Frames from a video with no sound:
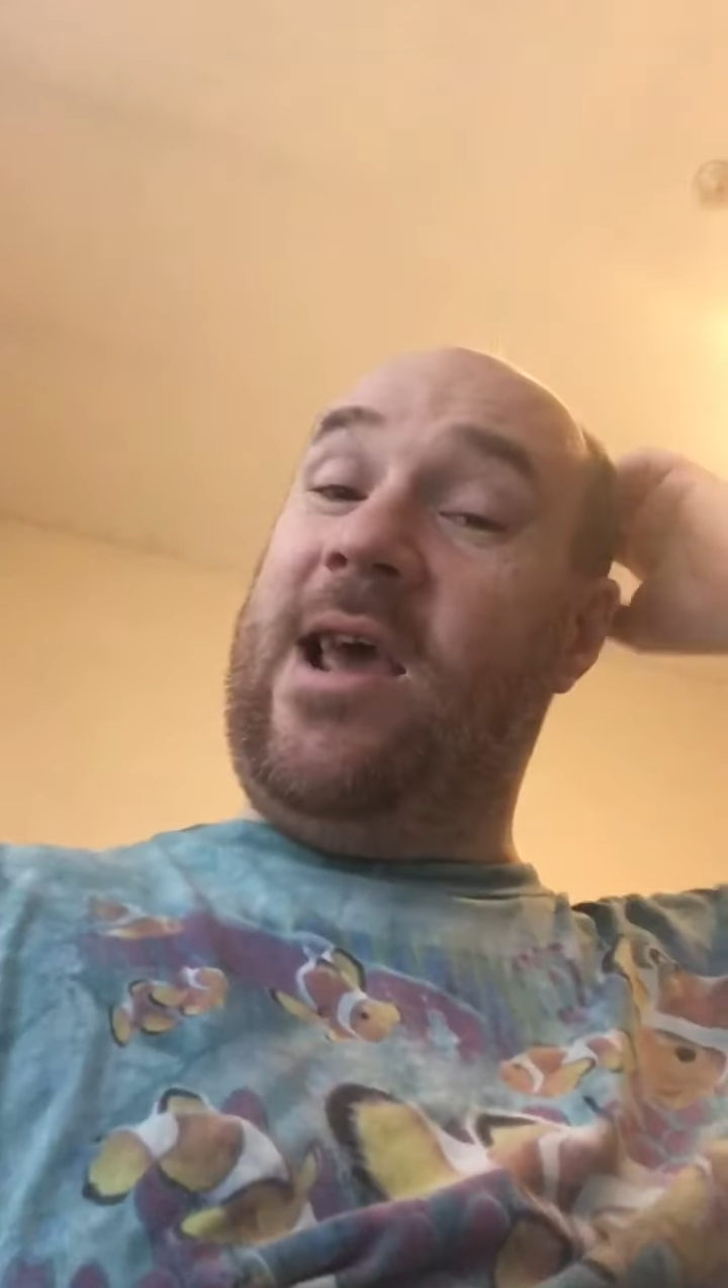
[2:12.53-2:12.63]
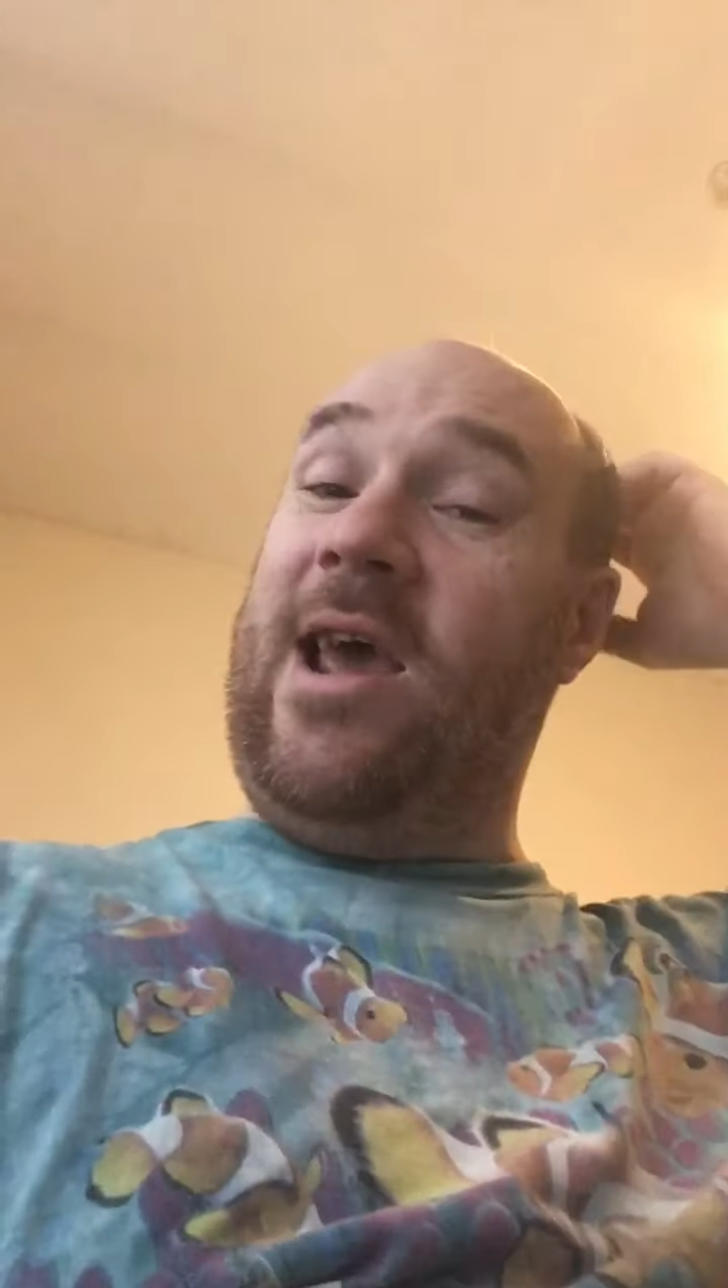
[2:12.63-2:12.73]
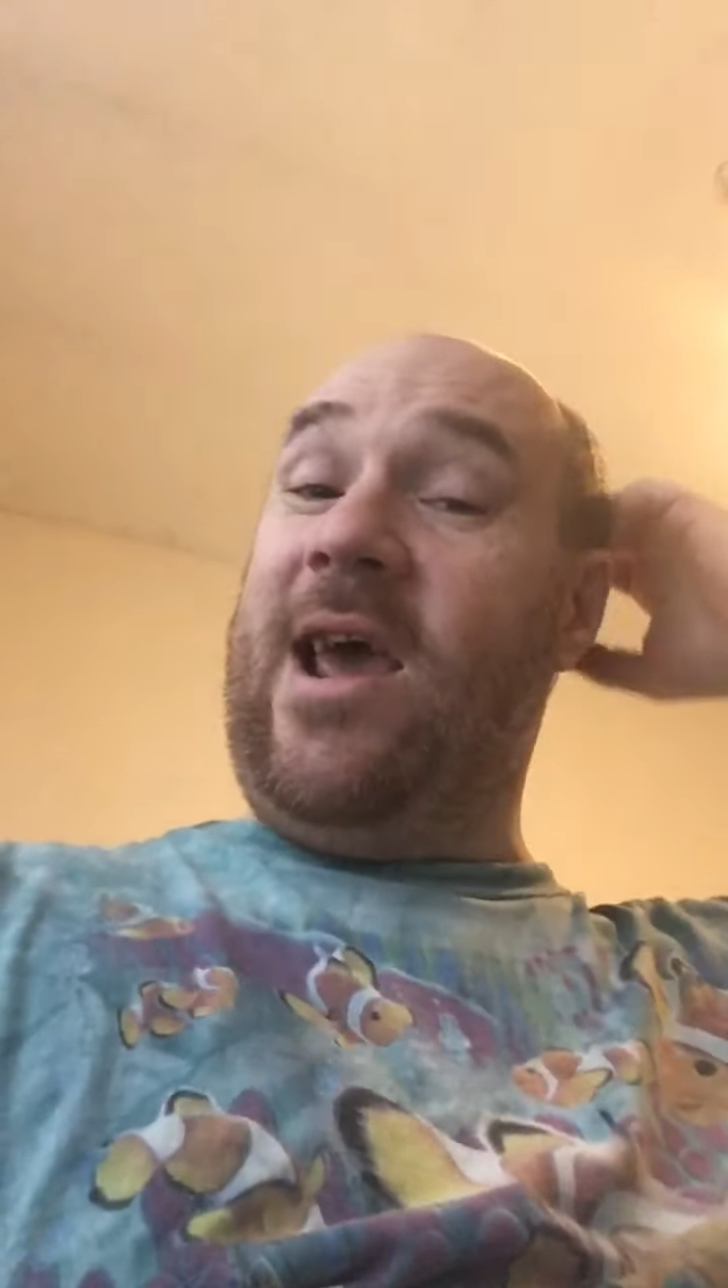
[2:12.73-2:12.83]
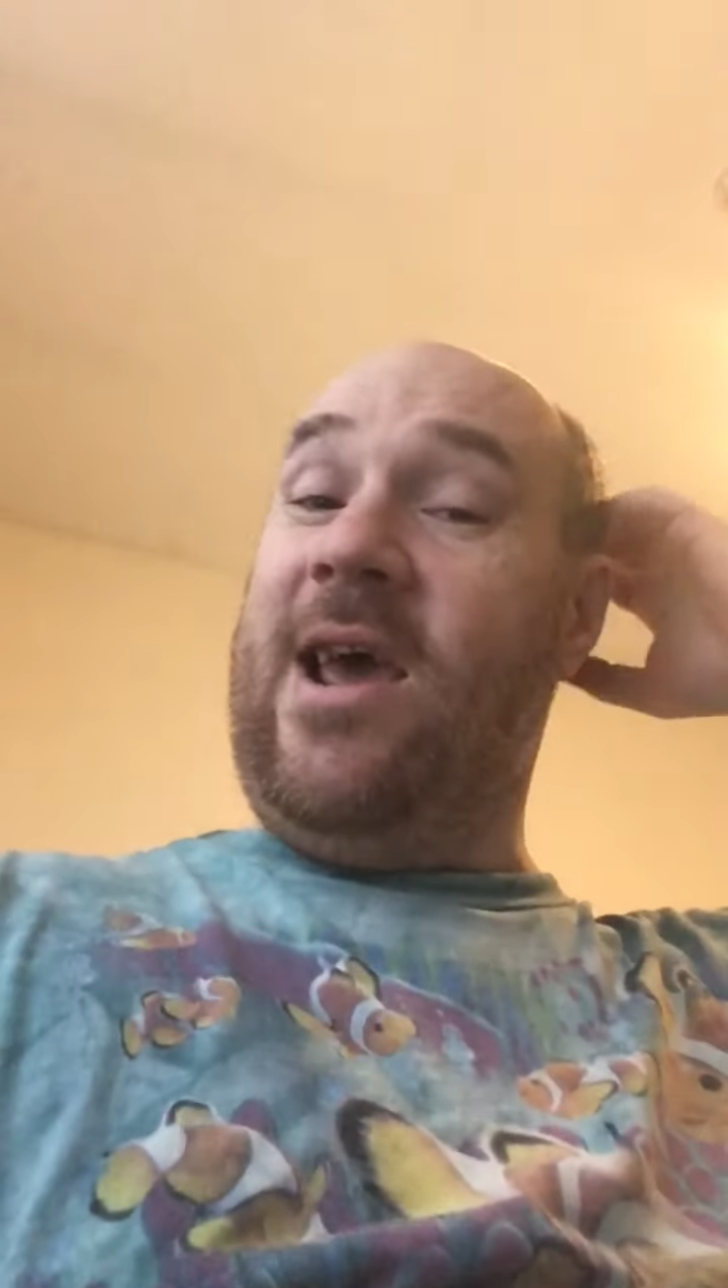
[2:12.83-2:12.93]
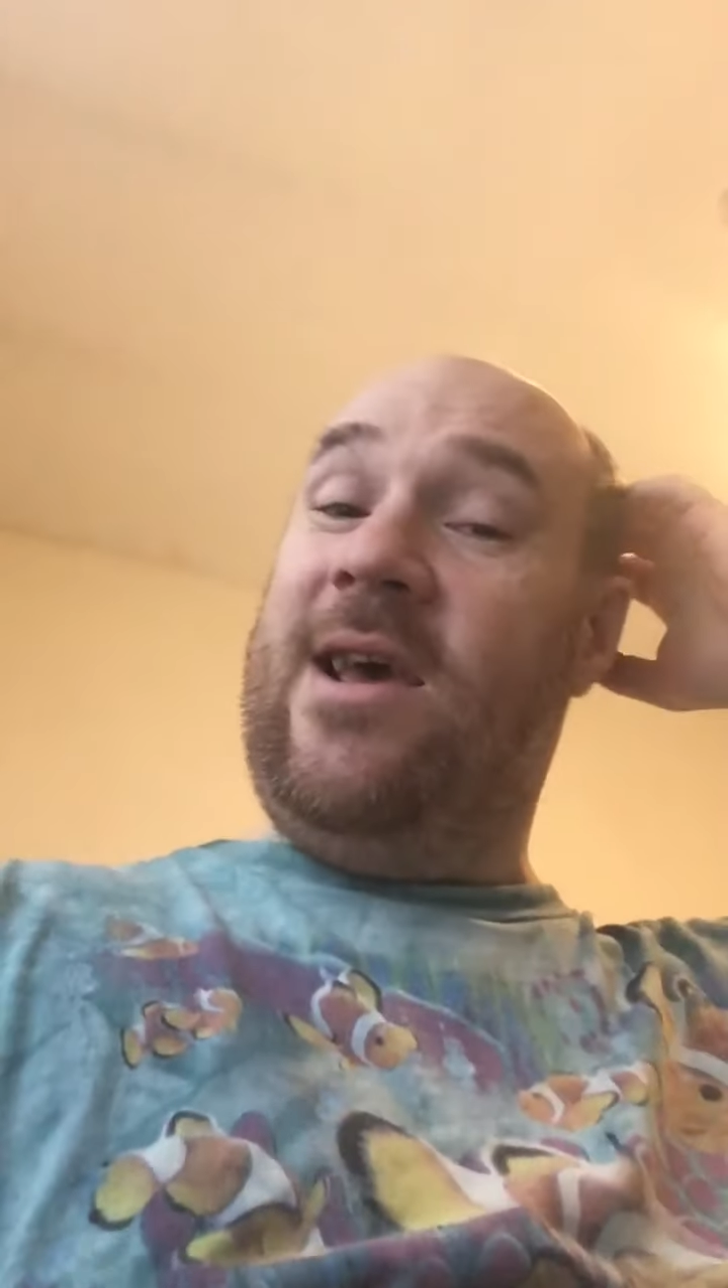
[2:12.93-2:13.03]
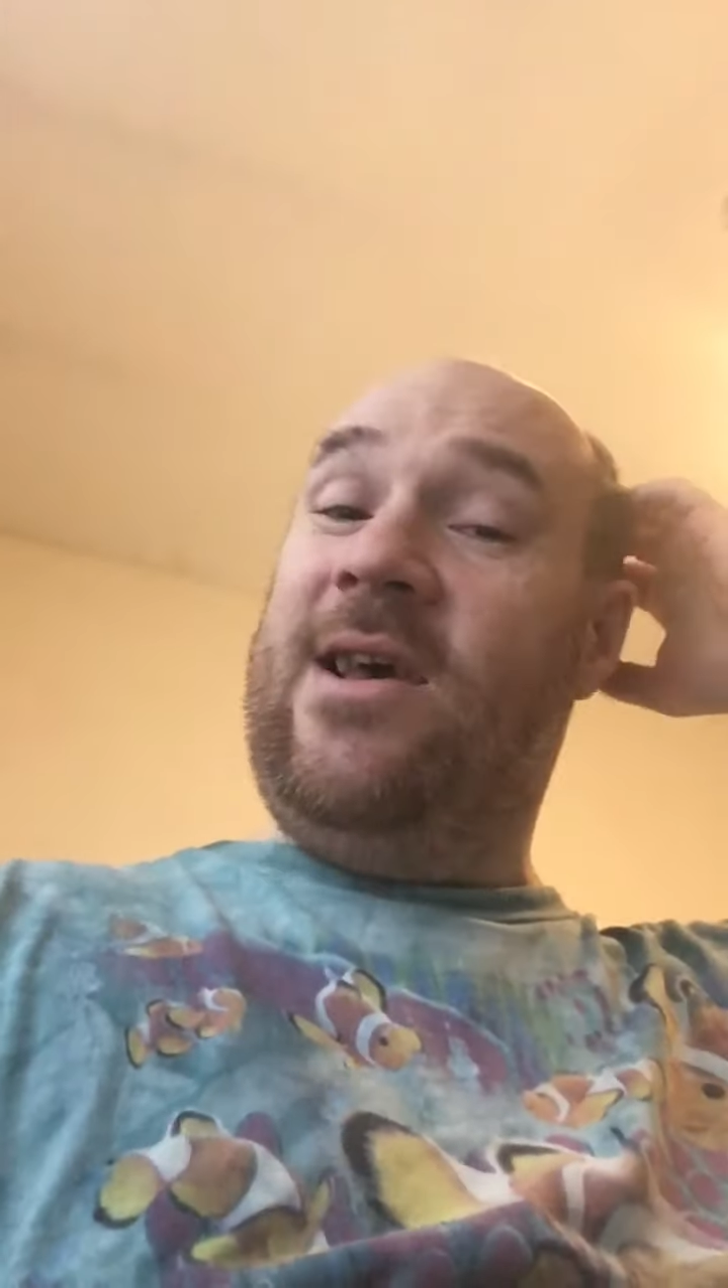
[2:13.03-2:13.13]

Yeah?